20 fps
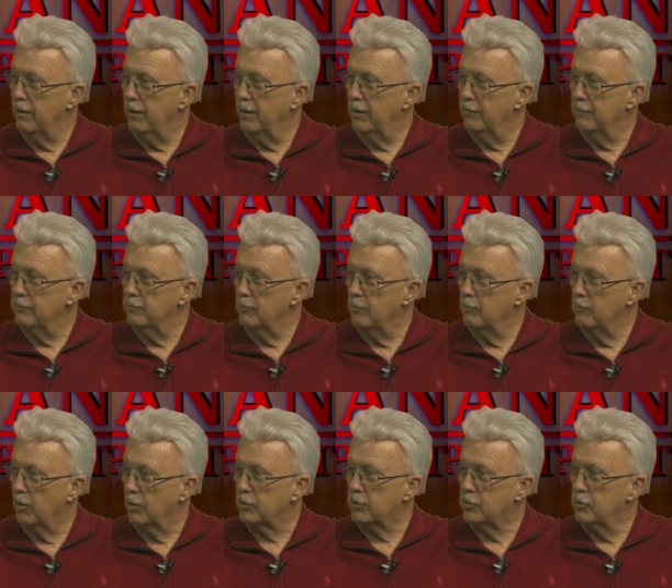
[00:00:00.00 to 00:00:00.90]
Yeah. Uh,
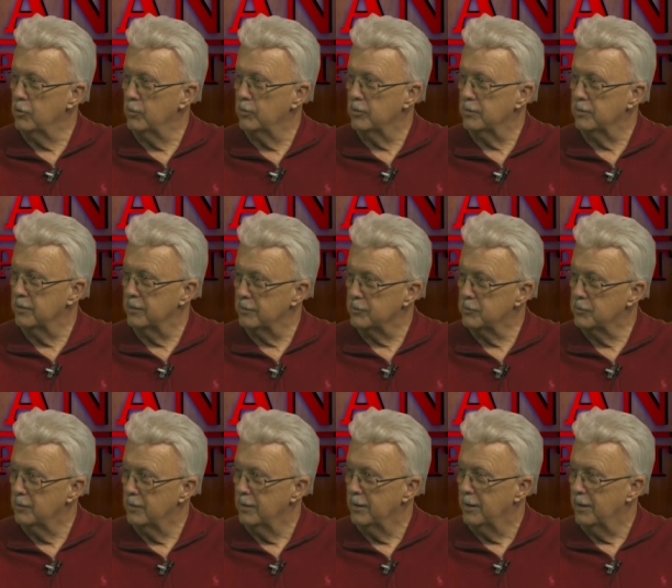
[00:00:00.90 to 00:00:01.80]
Mark Cuban has
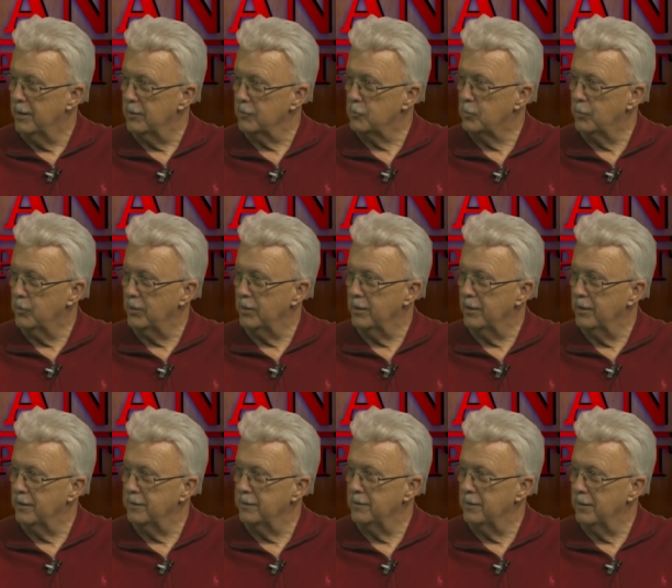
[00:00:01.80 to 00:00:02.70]
has put
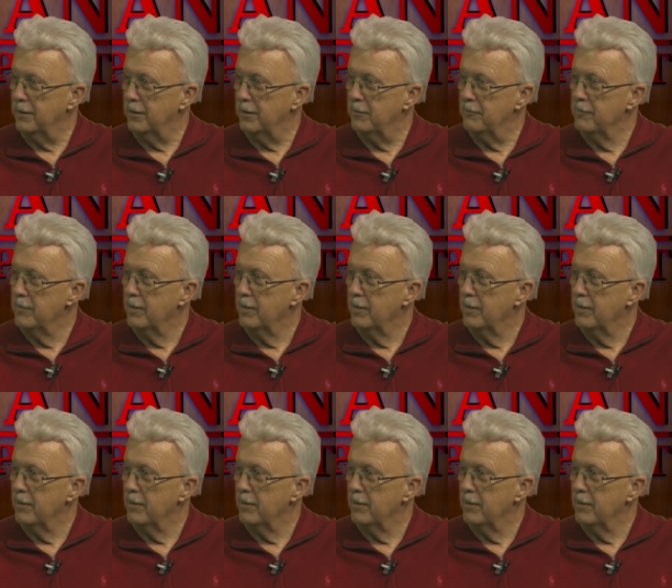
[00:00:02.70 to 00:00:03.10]
in. Uh, it's